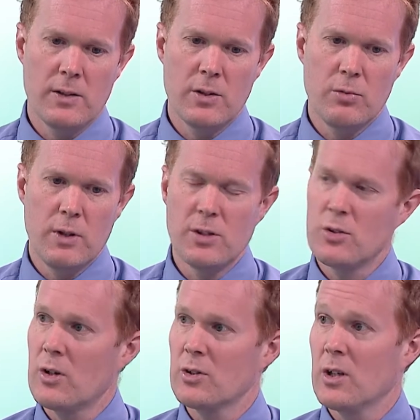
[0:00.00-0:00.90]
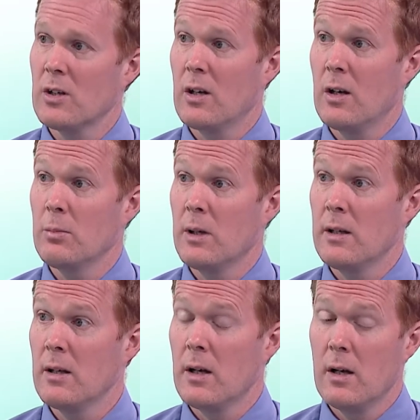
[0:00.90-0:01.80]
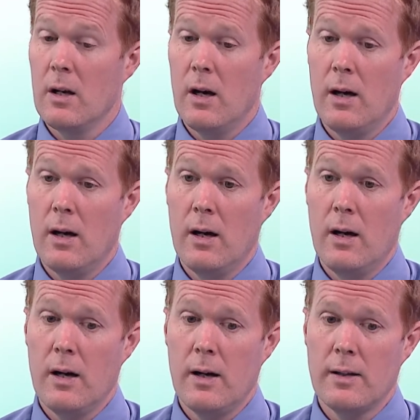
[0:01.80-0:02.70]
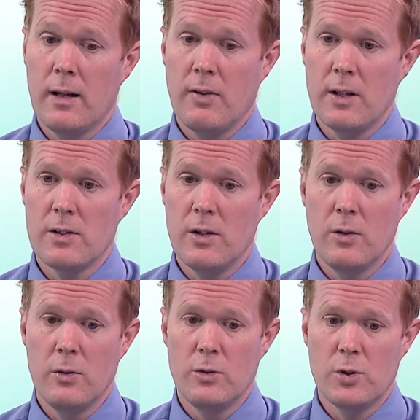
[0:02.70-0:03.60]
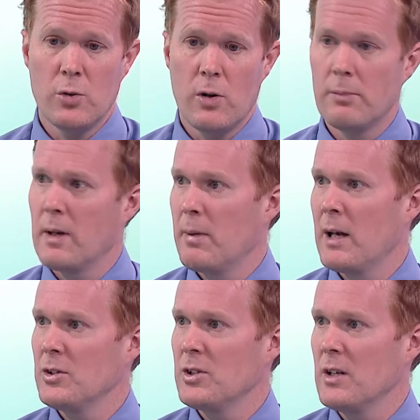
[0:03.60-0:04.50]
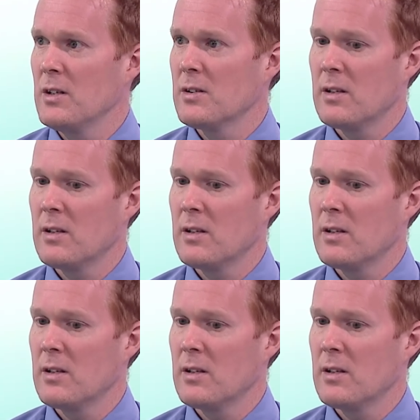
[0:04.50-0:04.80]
to restructure globally. They've had to shore up their balance sheets.